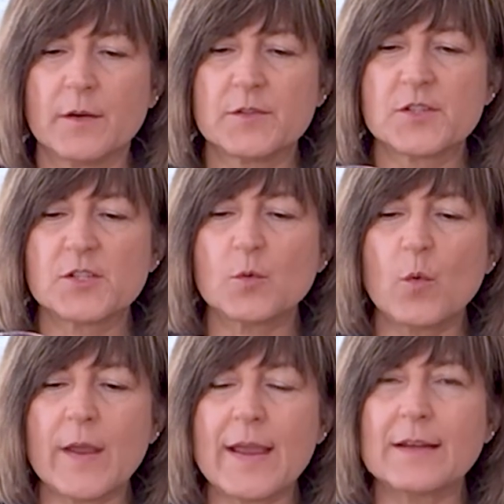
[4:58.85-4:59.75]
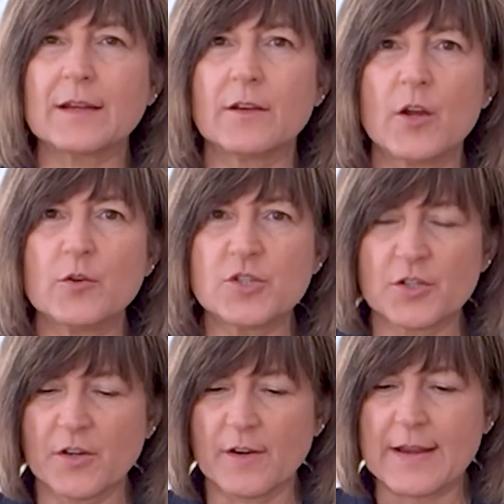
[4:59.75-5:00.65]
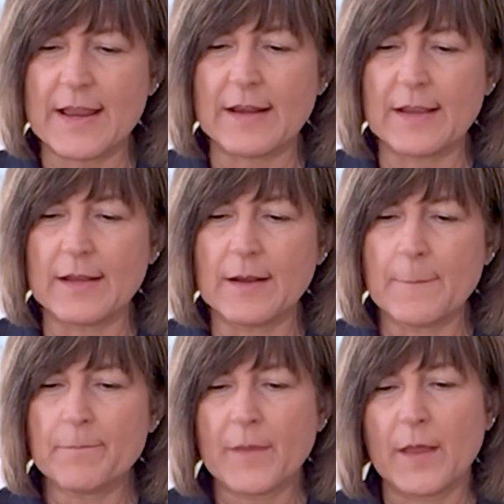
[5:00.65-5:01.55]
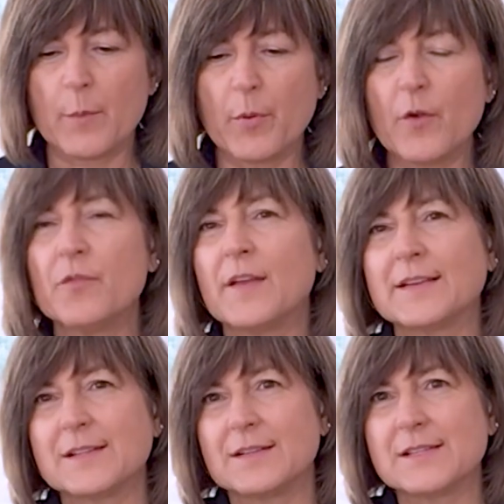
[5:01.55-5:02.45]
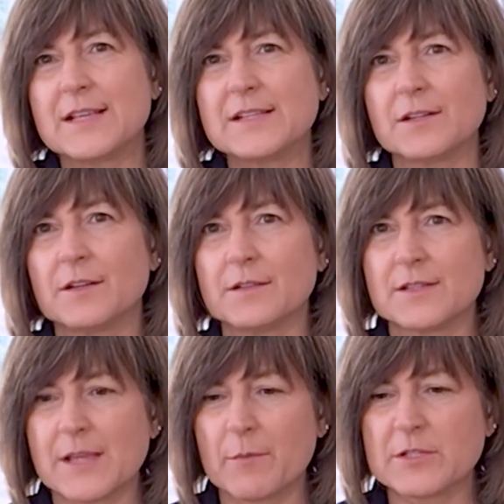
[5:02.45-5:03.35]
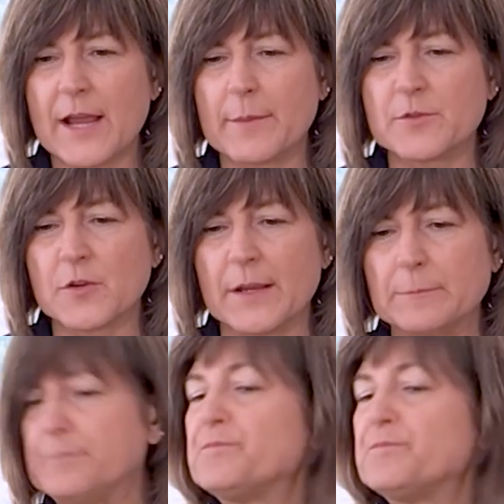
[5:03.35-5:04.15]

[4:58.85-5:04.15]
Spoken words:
Sweet, no sugar needed, a perfect seasonal summertime treat.